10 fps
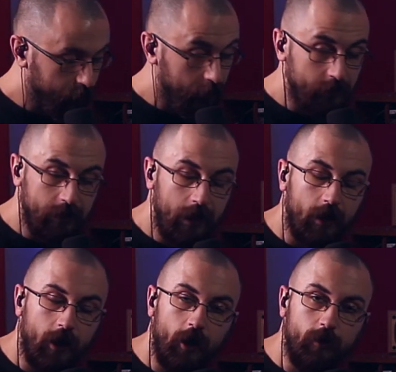But
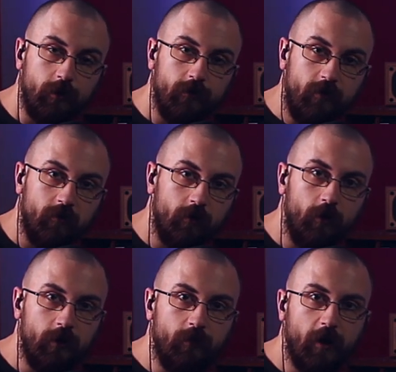yeah, I hope you've
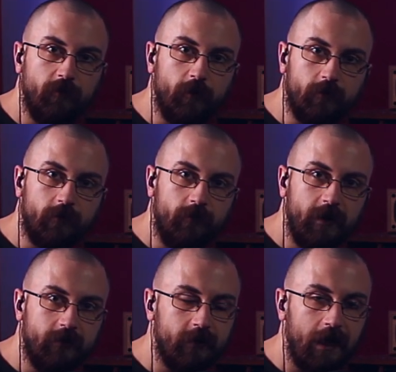enjoyed my thoughts on
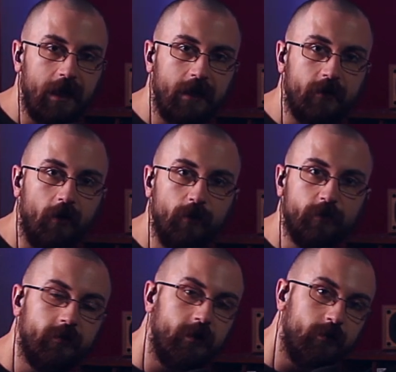this, and I
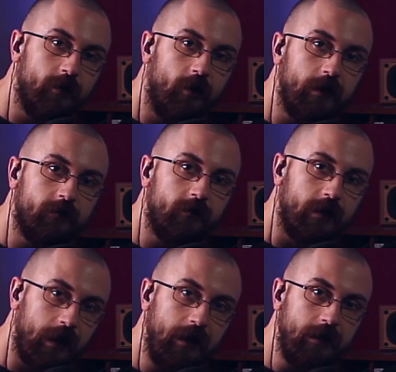will see you guys
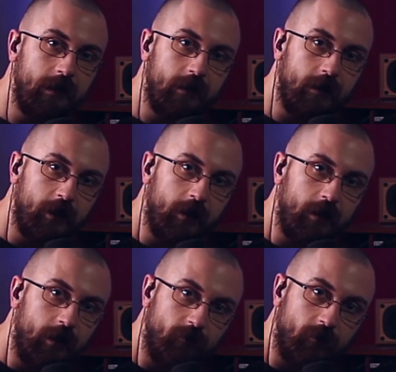again
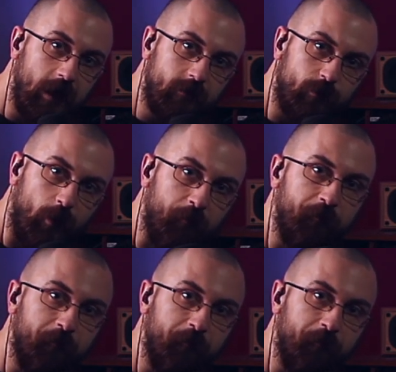in the next one.